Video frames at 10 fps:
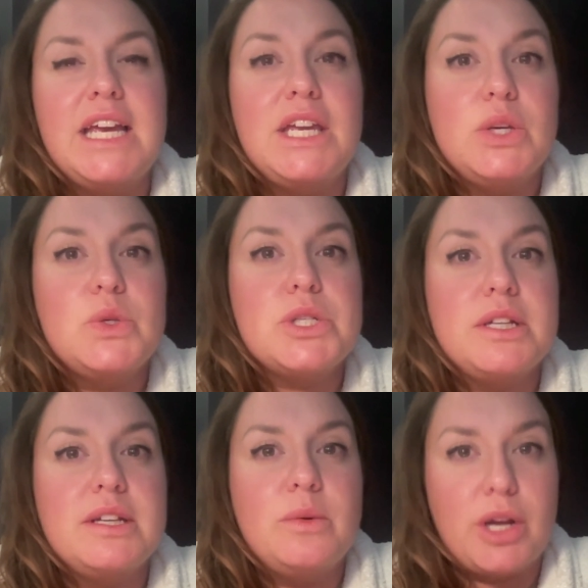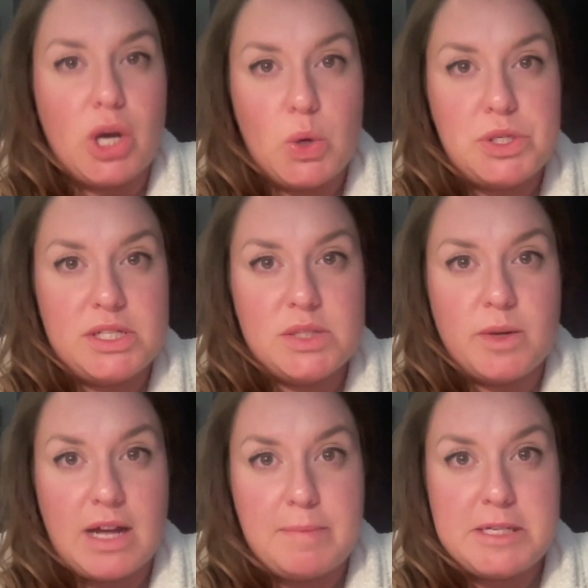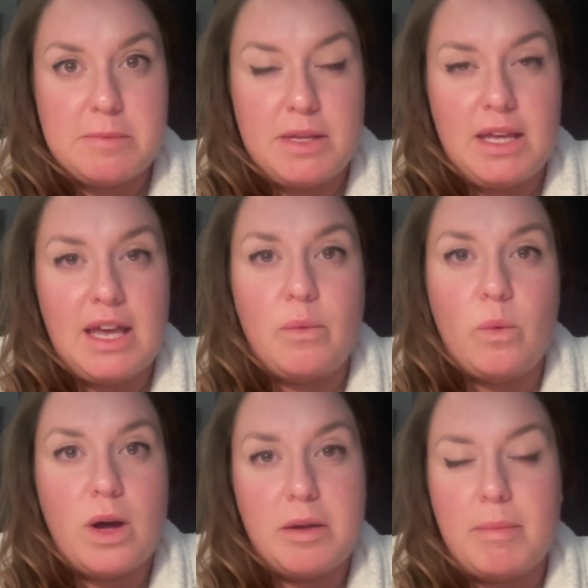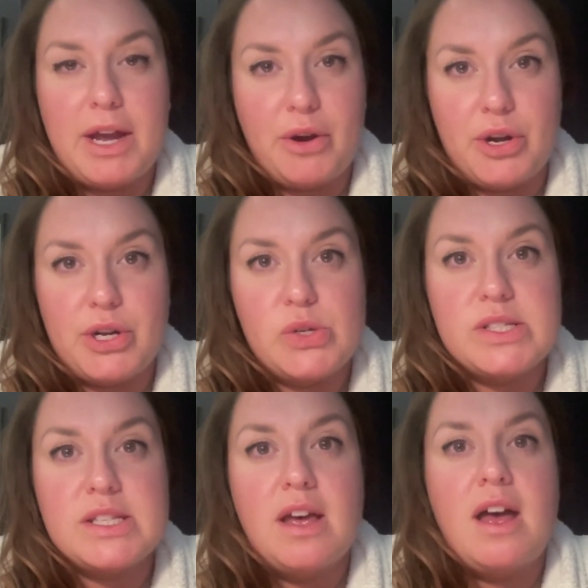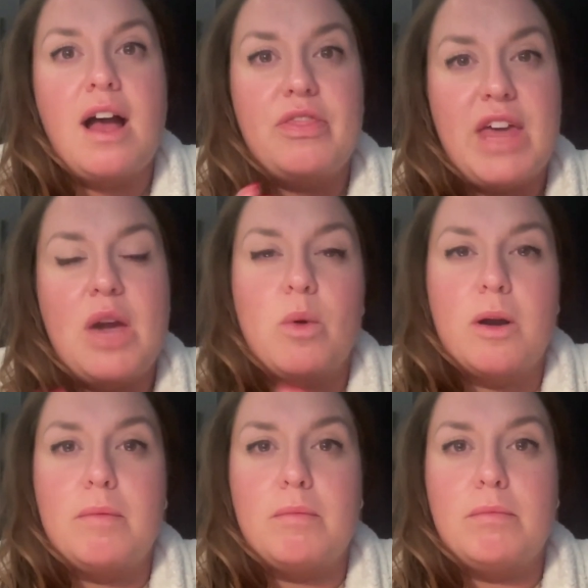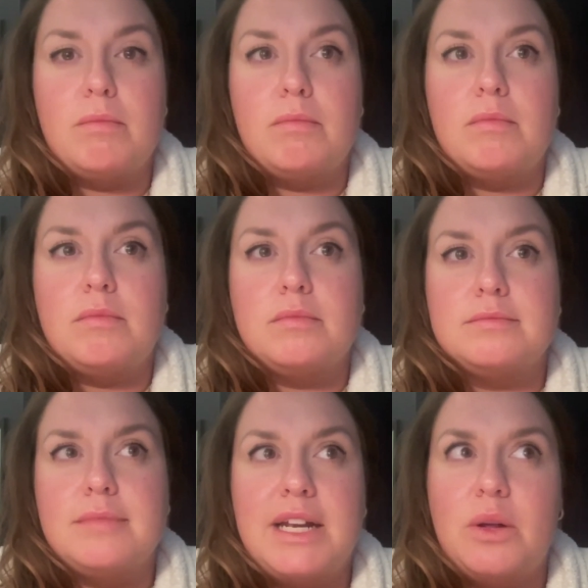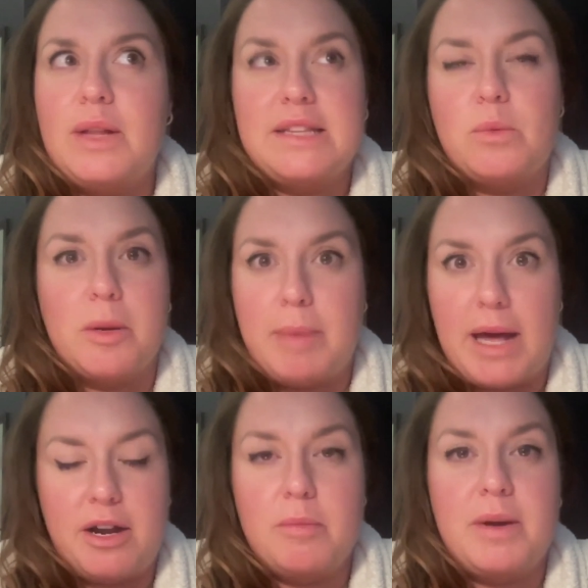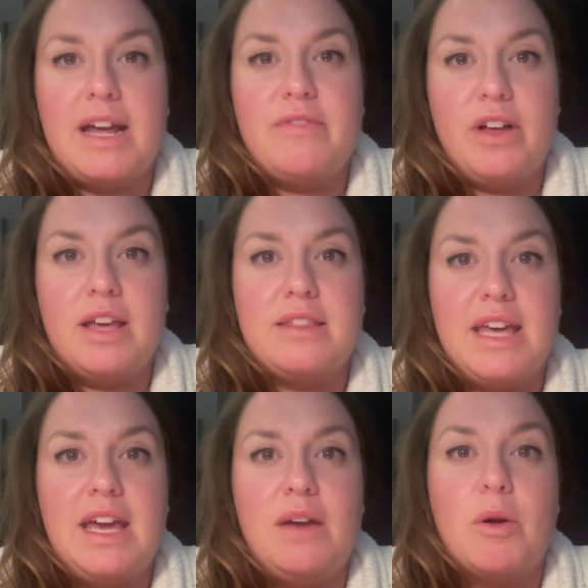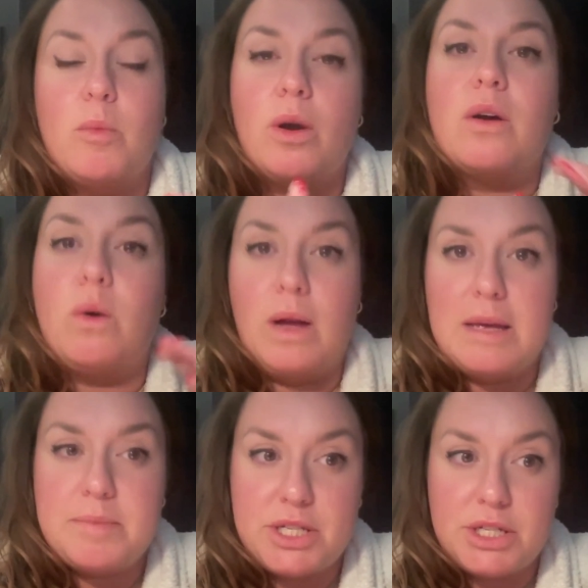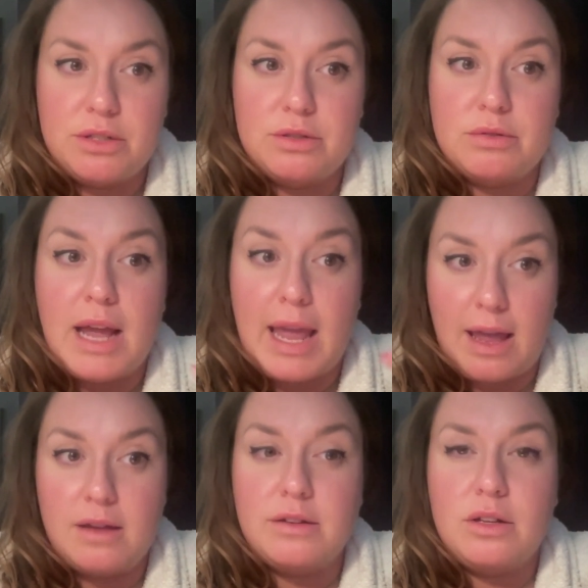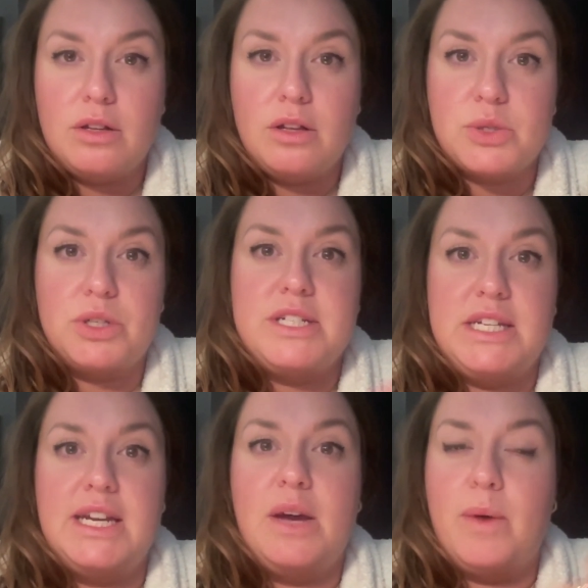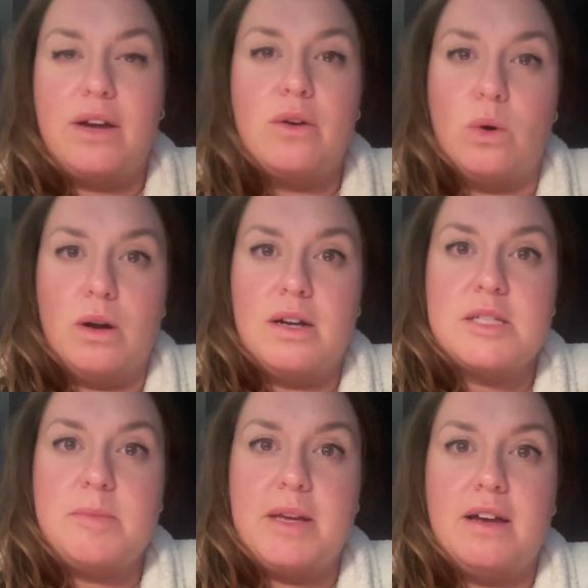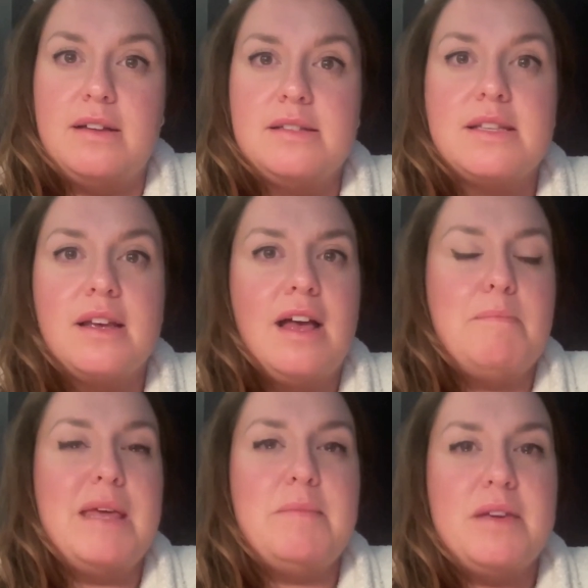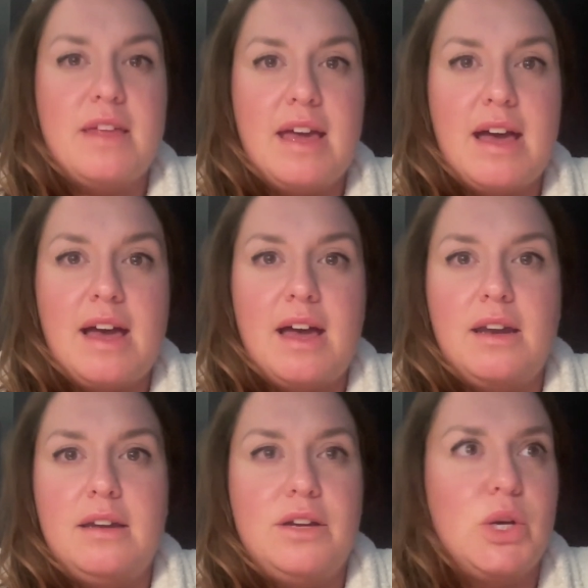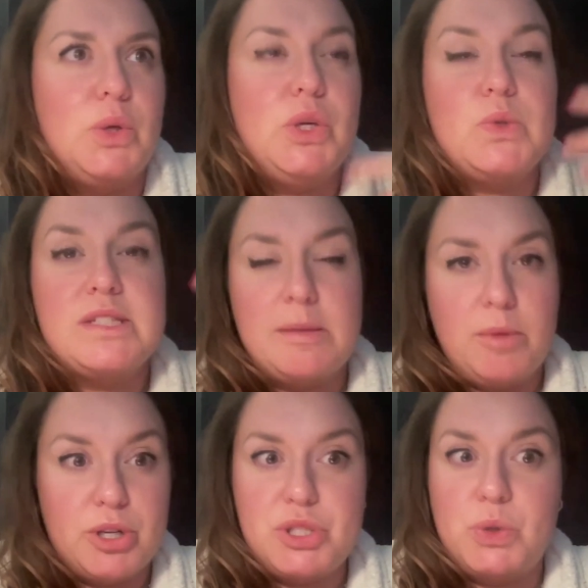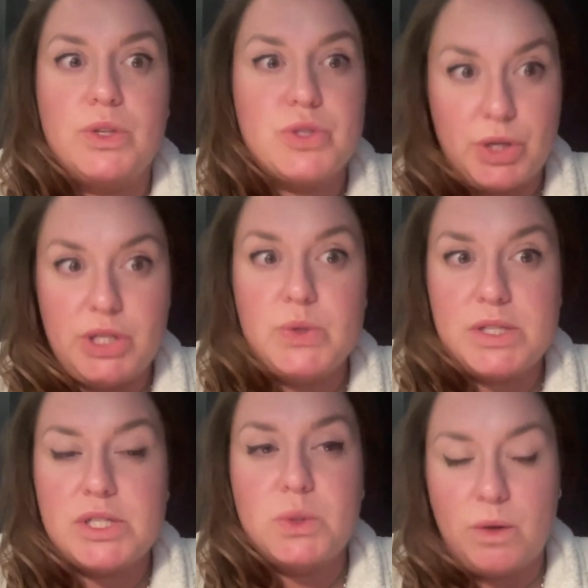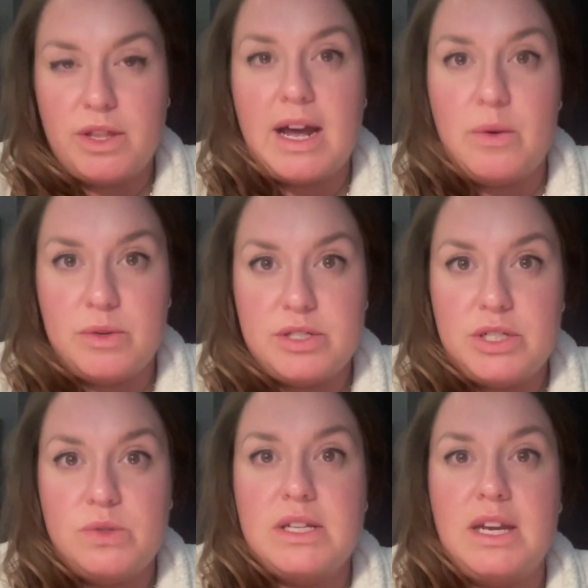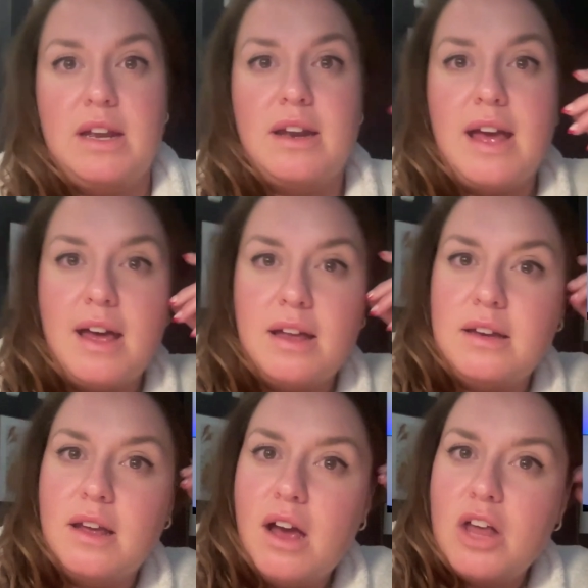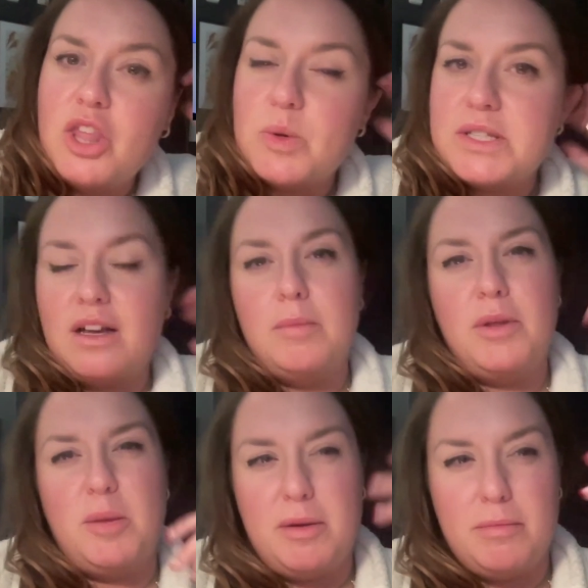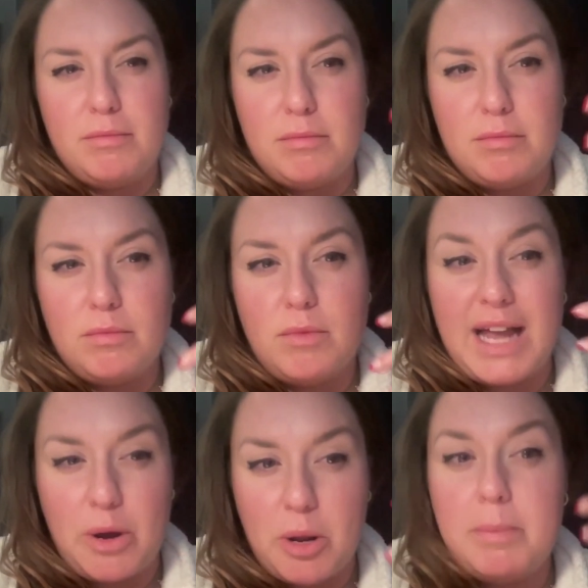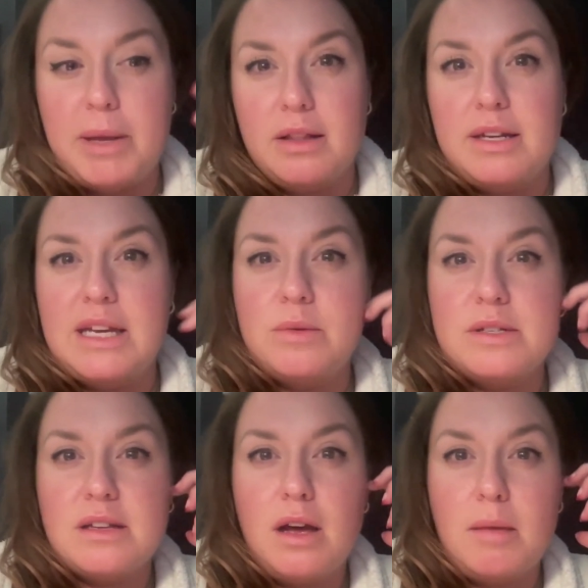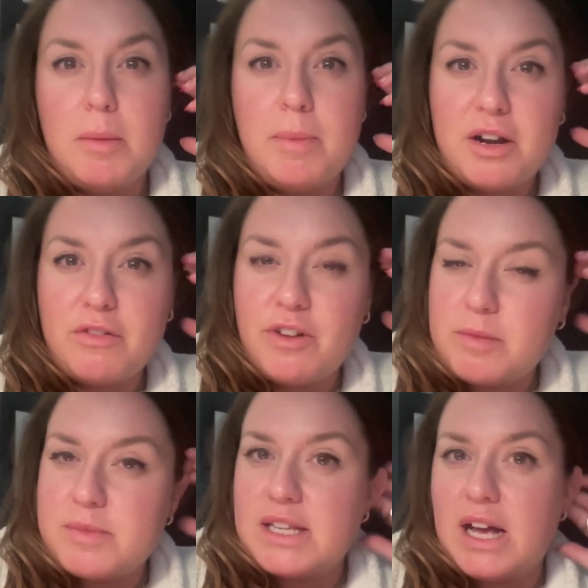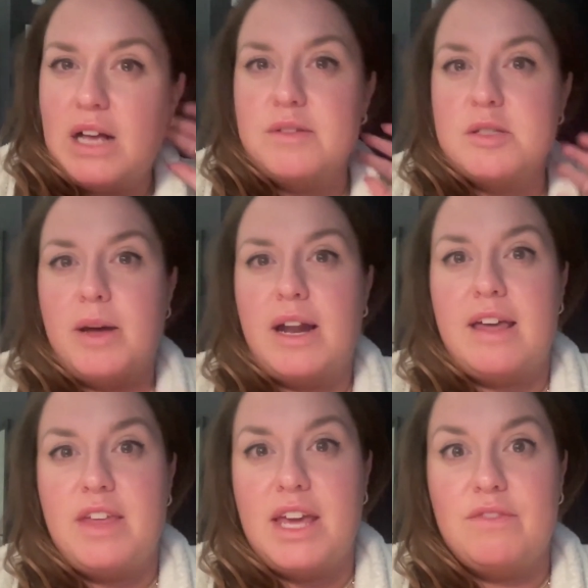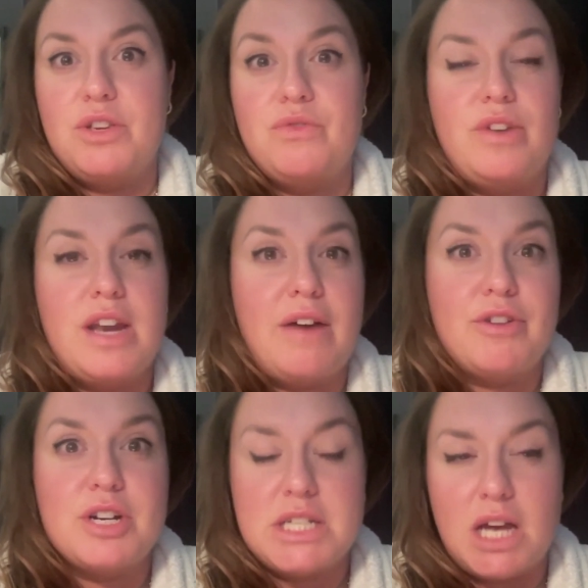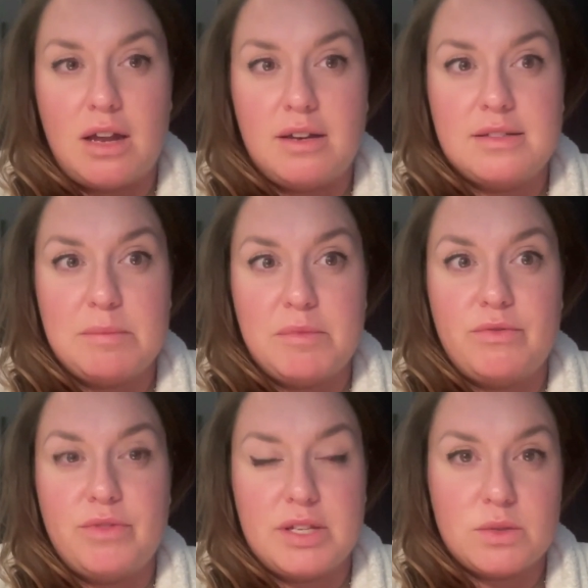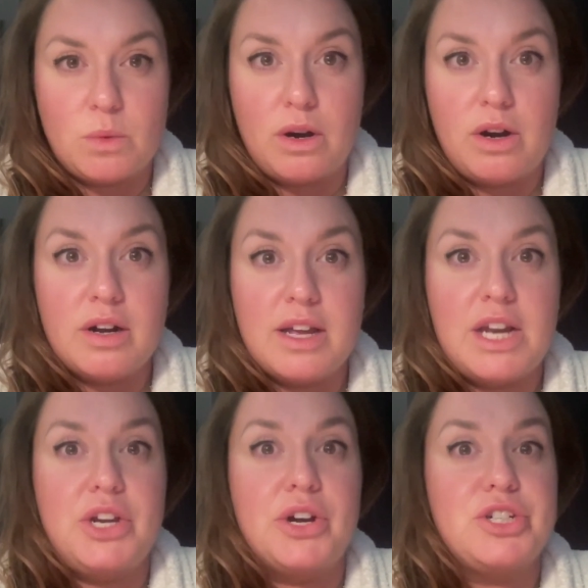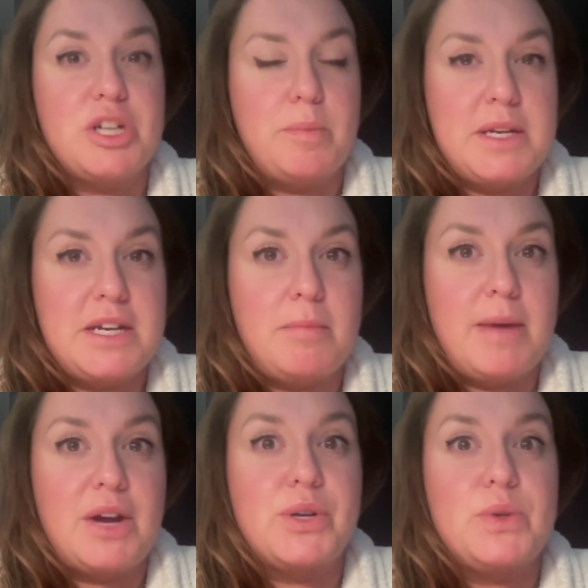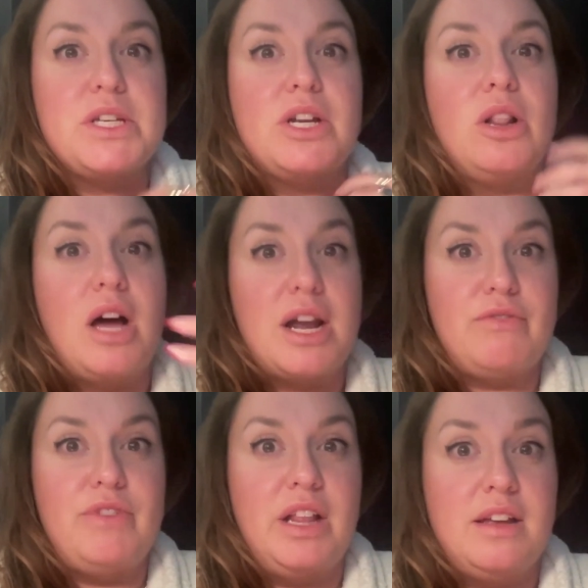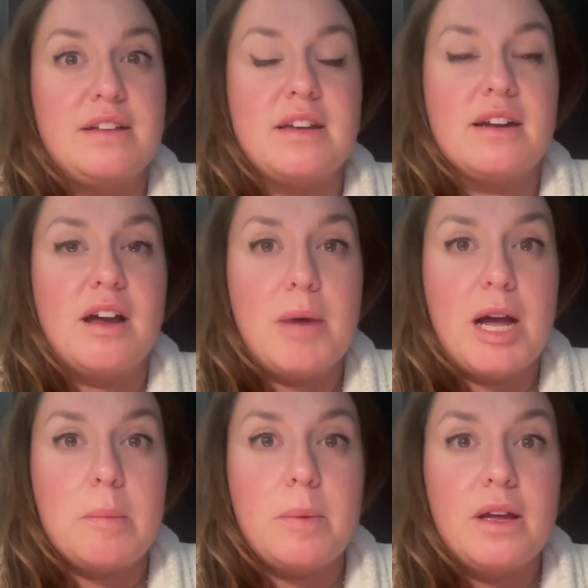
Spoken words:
usually when coaches would come to me and want a microdose, they were, I don't like the word better, but I felt like they were more equipped to handle a sort of DIY course because maybe they had, used similar tools or used a tool that I was using. And there was like a little bit accountability was a bit better for themselves. But I think if you've never done some of this work and you're jumping into microdosing, a lot of feelings can come up.